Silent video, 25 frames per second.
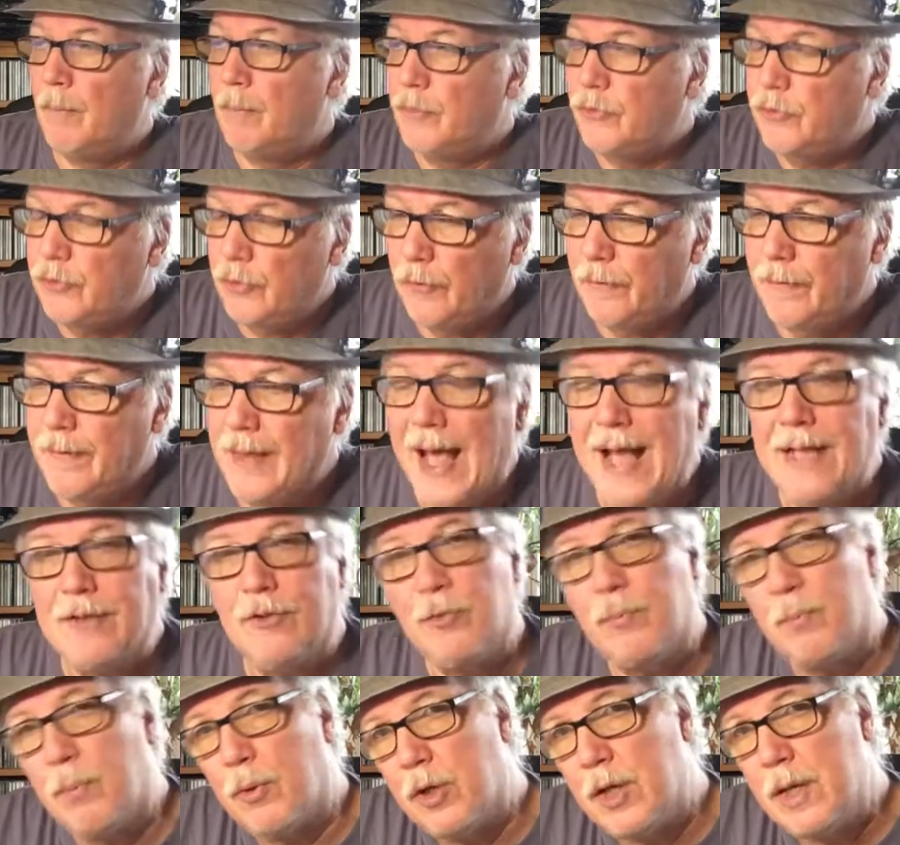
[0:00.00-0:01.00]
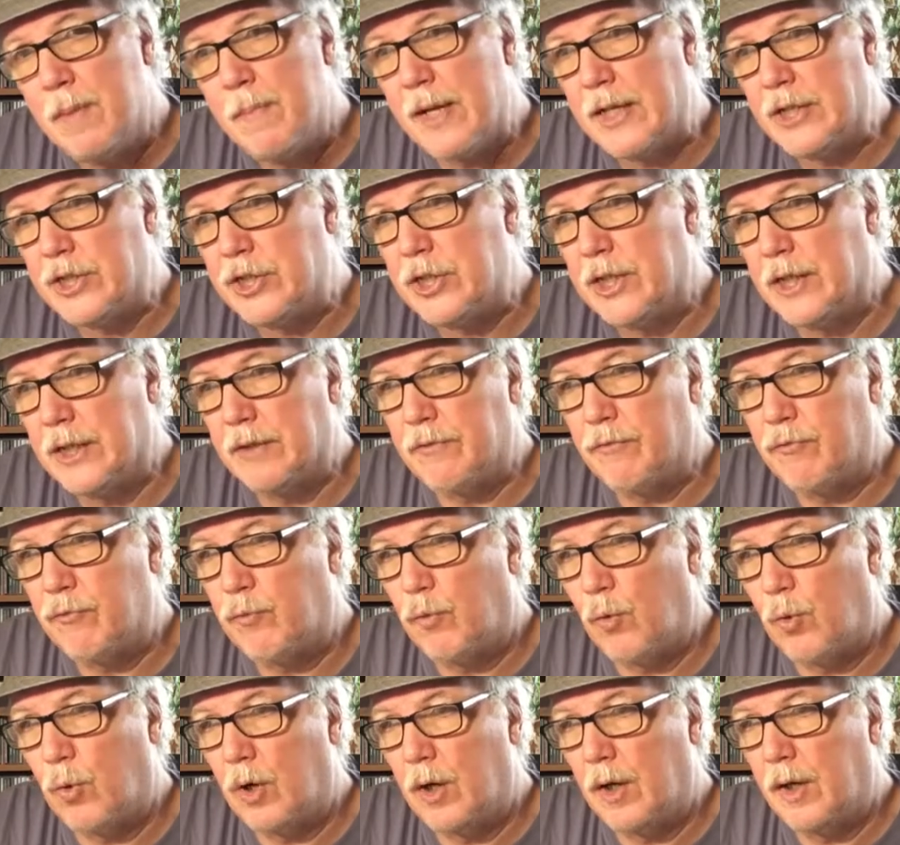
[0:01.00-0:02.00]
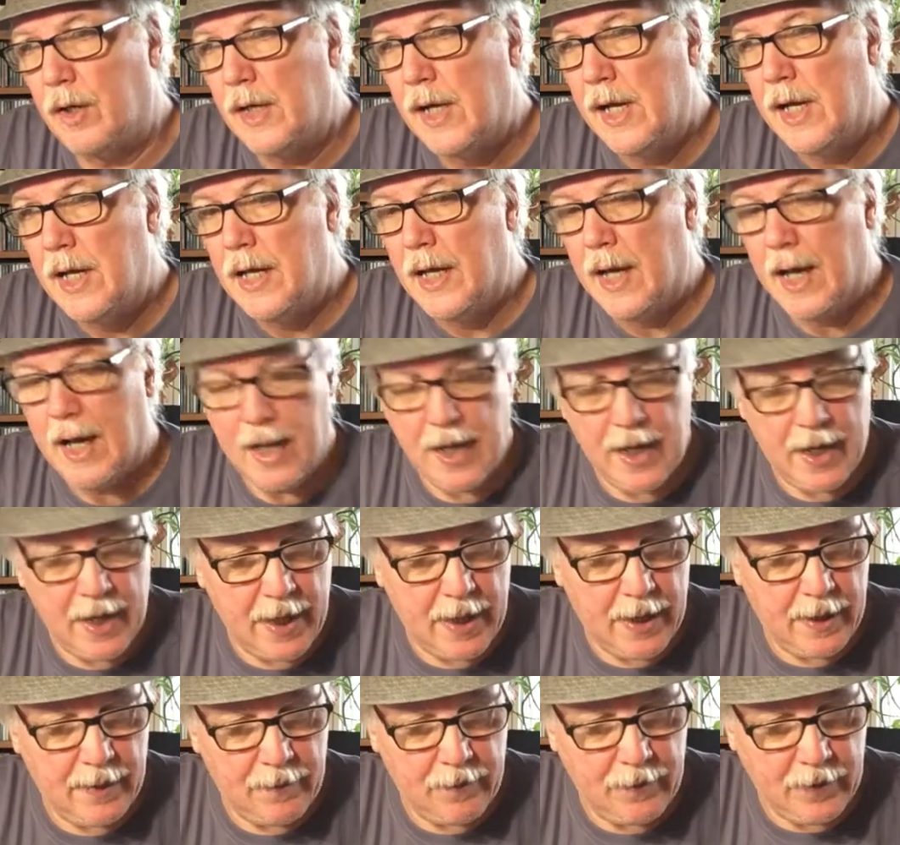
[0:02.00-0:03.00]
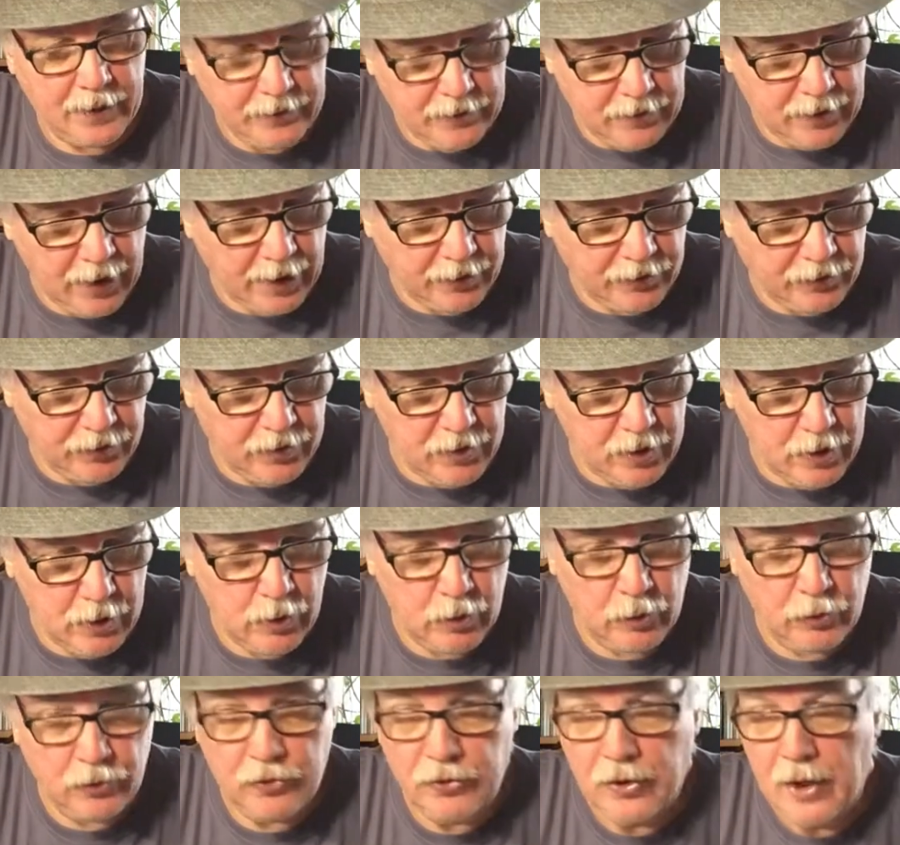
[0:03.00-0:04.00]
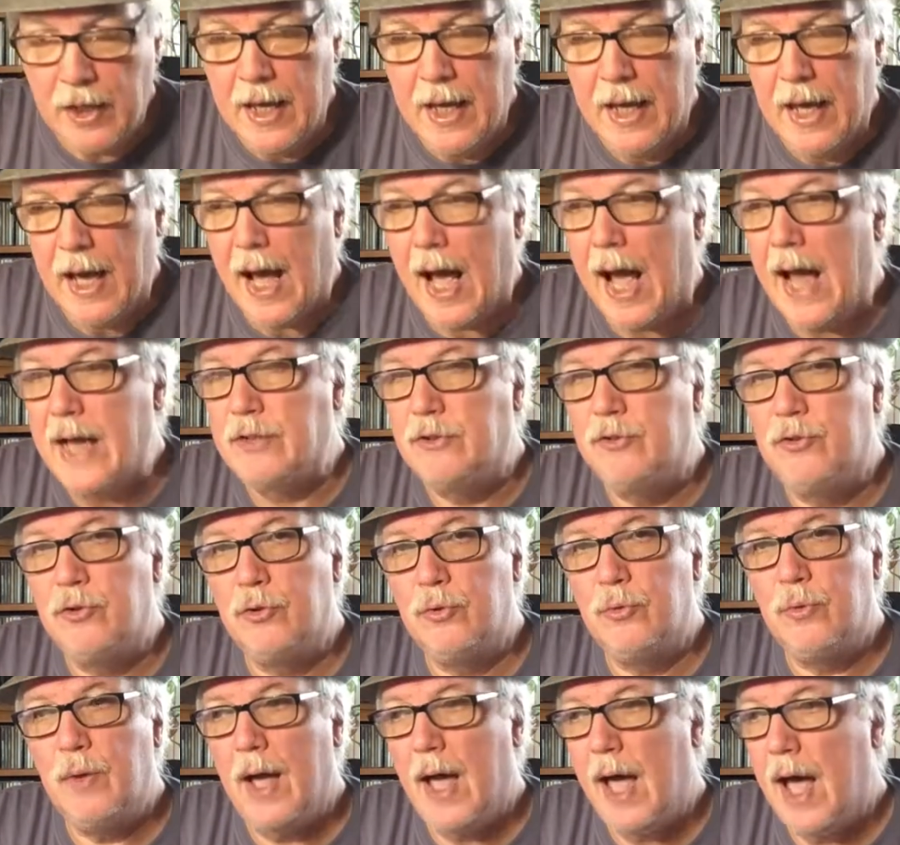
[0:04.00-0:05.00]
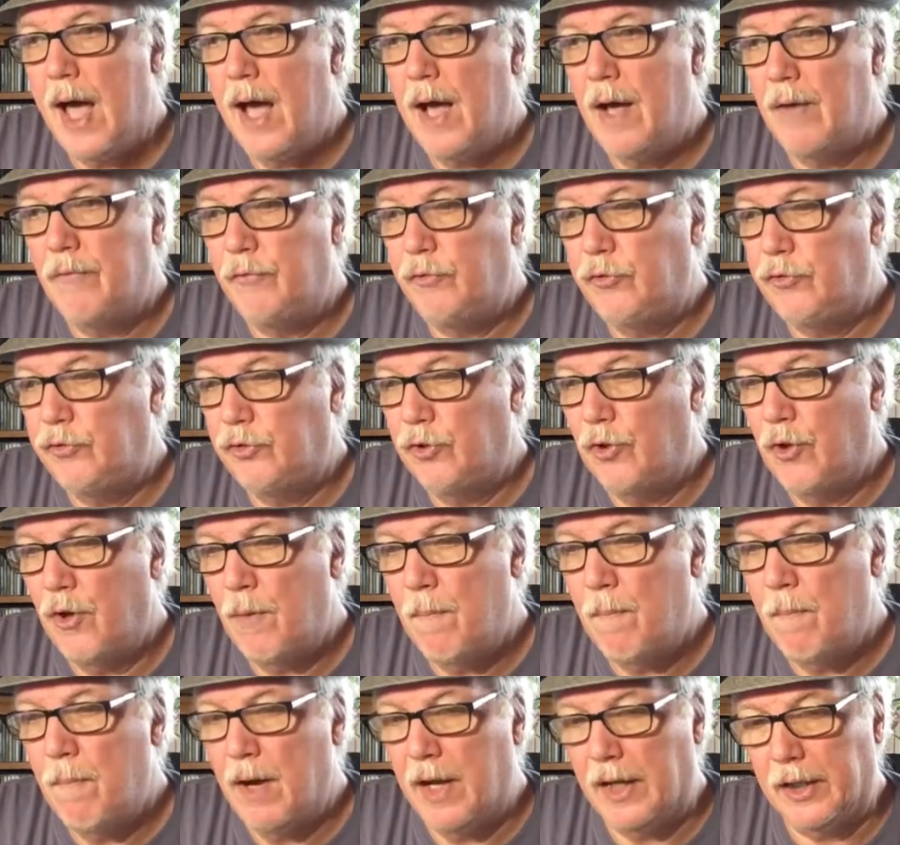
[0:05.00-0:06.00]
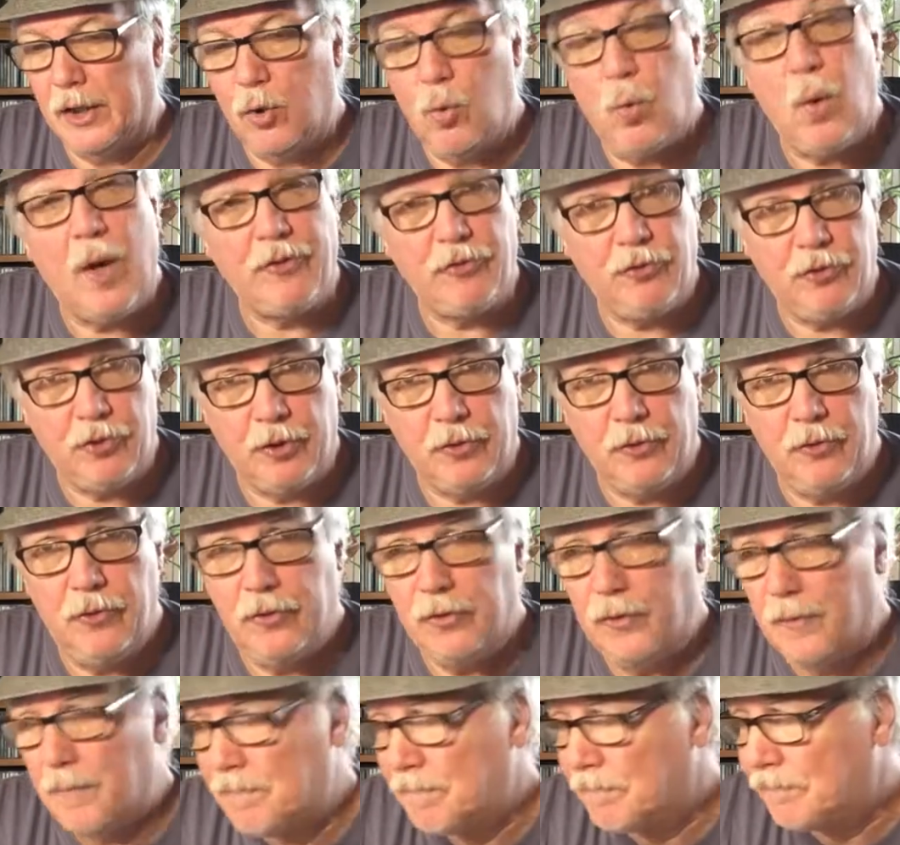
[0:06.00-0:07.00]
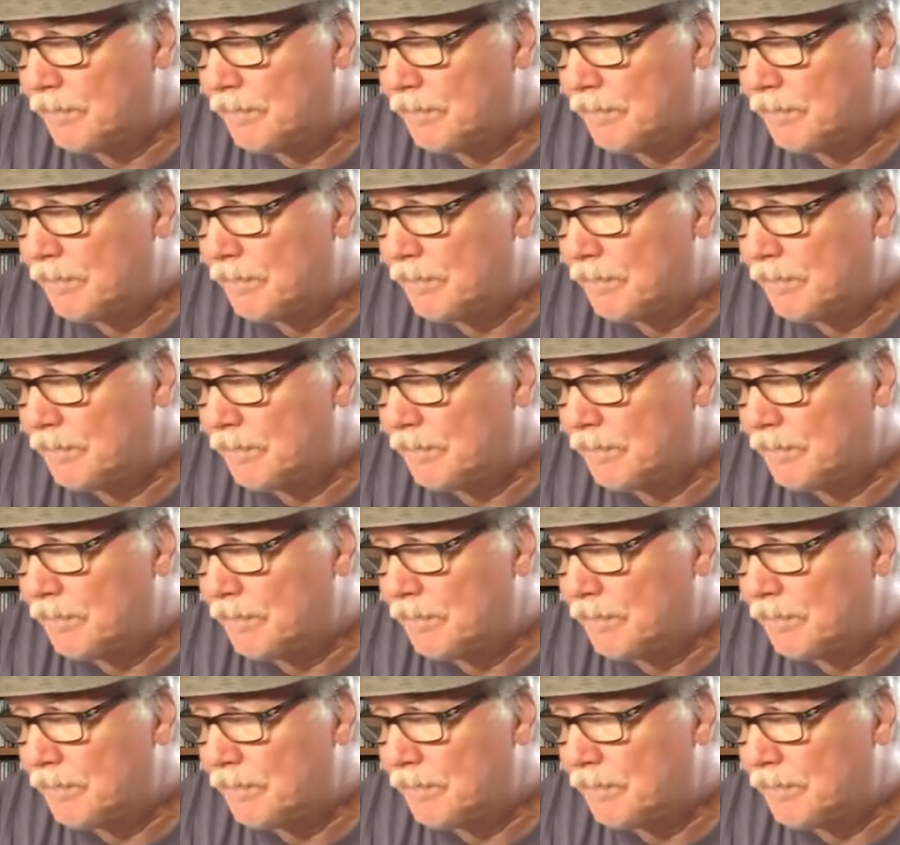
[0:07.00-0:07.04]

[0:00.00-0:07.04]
So that's pretty much it for the Dust news. I do have some questions